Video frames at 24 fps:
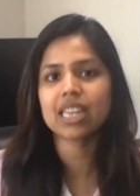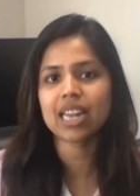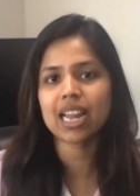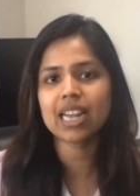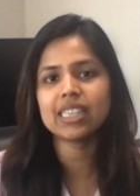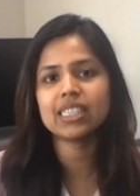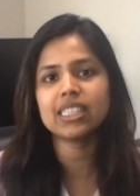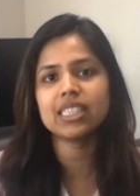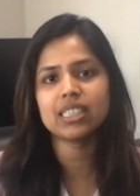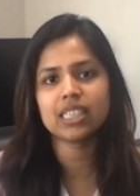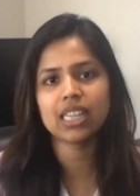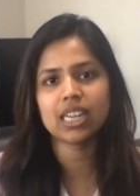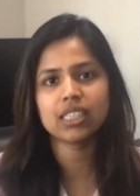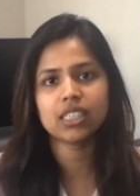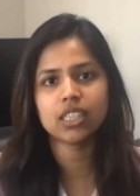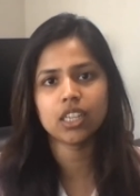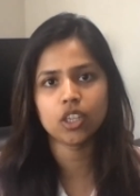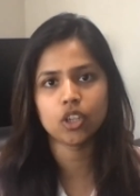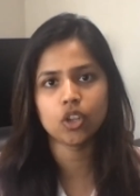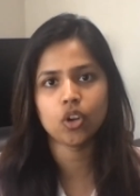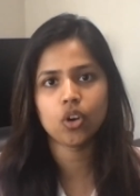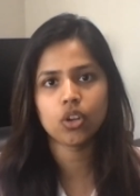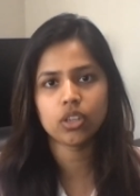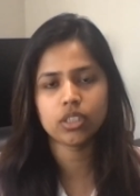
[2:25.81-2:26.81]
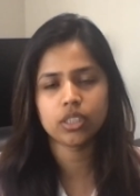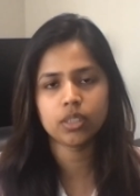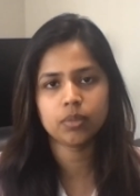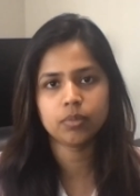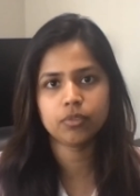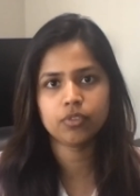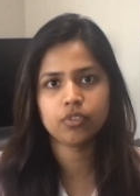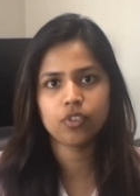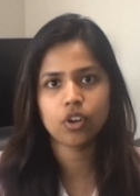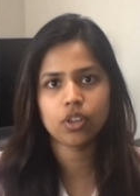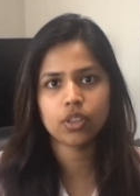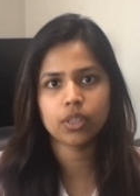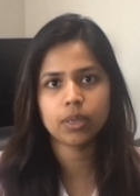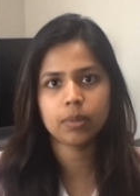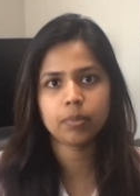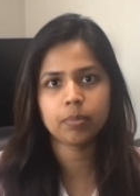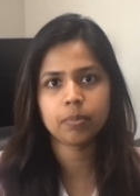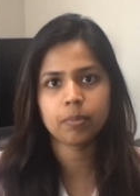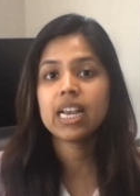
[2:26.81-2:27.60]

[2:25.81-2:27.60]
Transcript: write that algorithm for them.